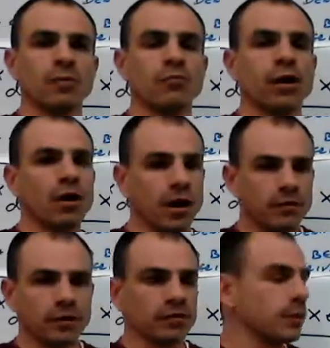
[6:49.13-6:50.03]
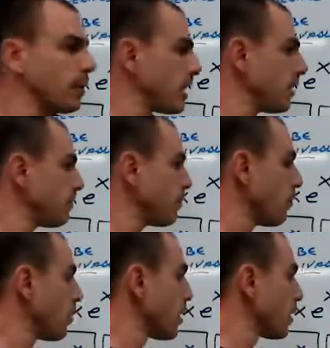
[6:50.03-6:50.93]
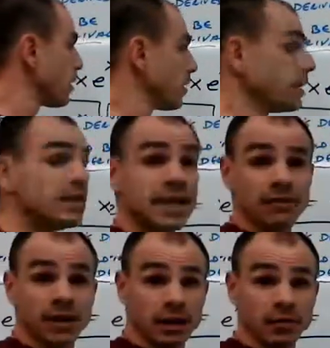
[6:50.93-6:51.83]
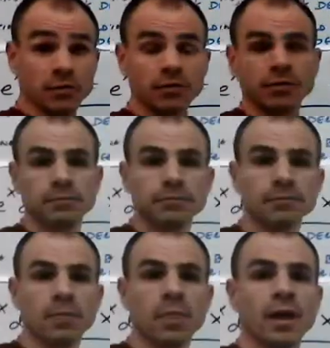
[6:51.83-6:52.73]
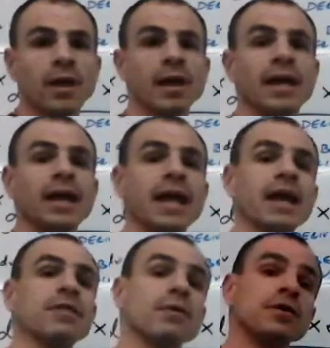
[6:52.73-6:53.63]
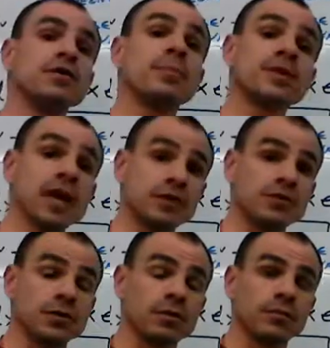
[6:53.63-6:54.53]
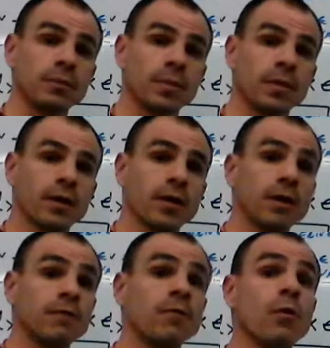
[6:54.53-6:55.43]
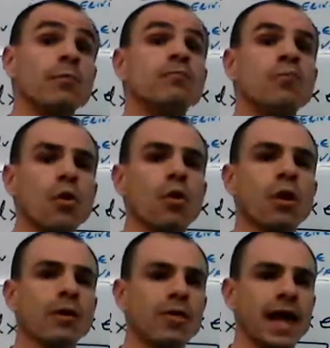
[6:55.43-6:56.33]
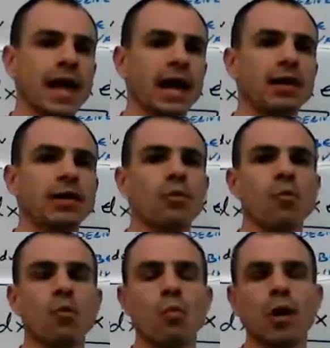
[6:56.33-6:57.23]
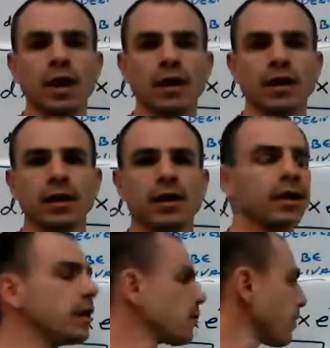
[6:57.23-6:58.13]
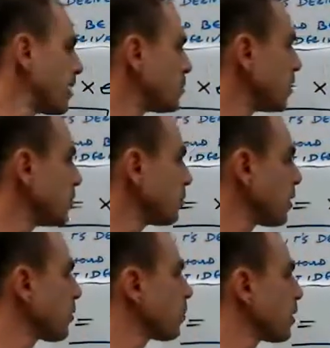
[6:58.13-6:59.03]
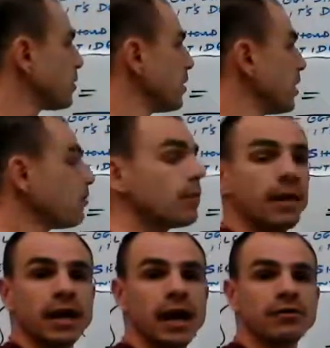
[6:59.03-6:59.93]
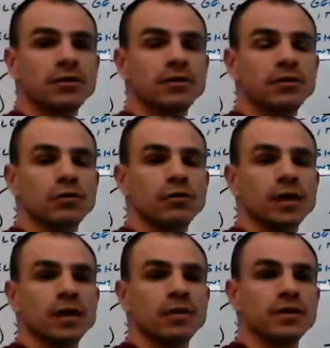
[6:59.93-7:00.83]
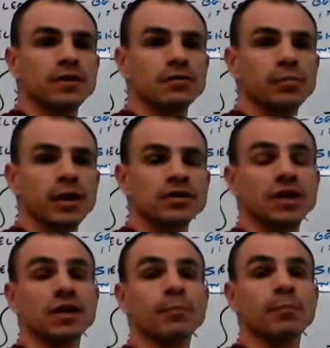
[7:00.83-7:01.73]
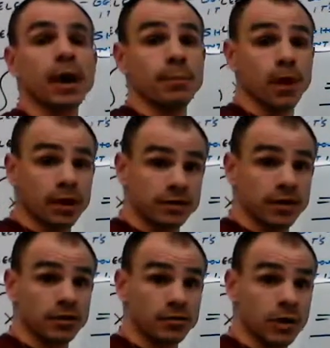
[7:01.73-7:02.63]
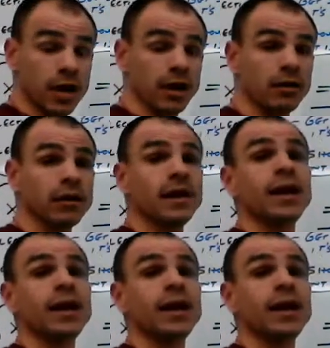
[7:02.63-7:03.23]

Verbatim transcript: we also have to be ready for definite integrals. And there is the potential for more than one iteration. So in other words, we might have to do this expression by parts as well